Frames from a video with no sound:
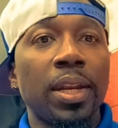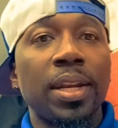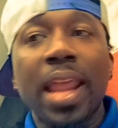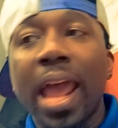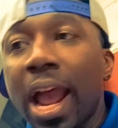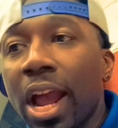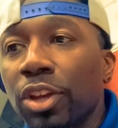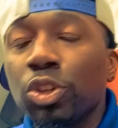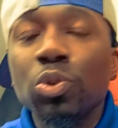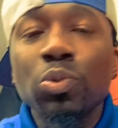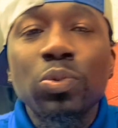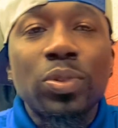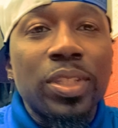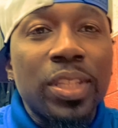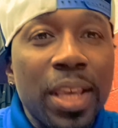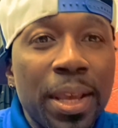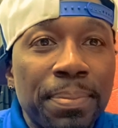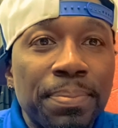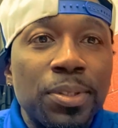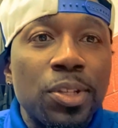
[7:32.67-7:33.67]
Now you
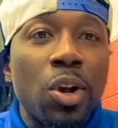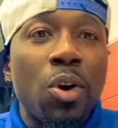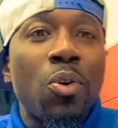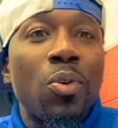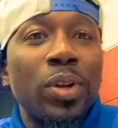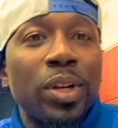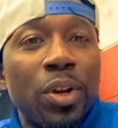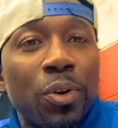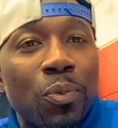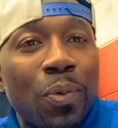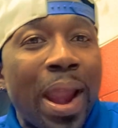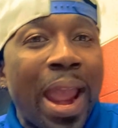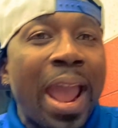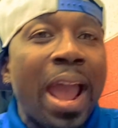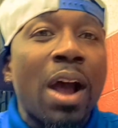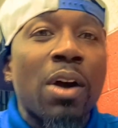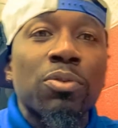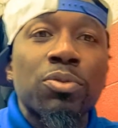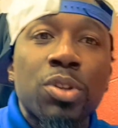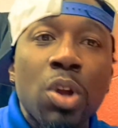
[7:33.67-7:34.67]
tiptoeing
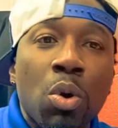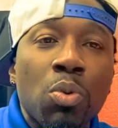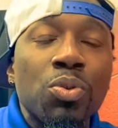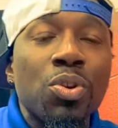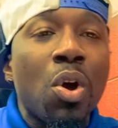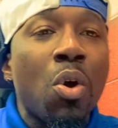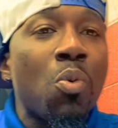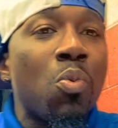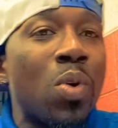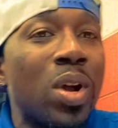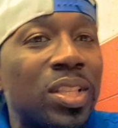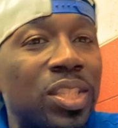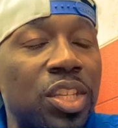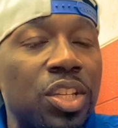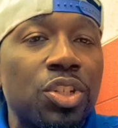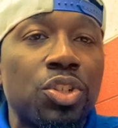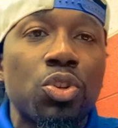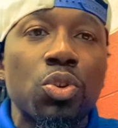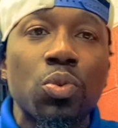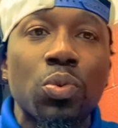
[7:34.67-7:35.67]
around, don't know what
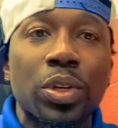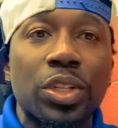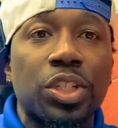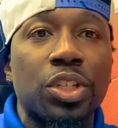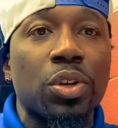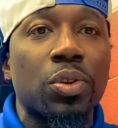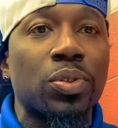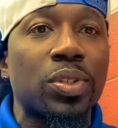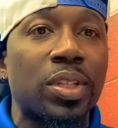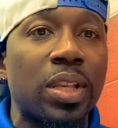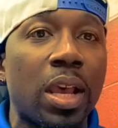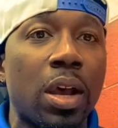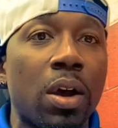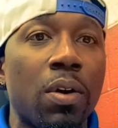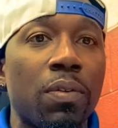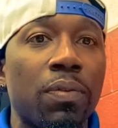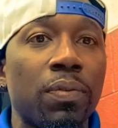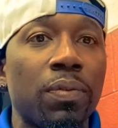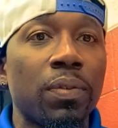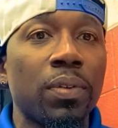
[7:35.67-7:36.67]
to do with yourself.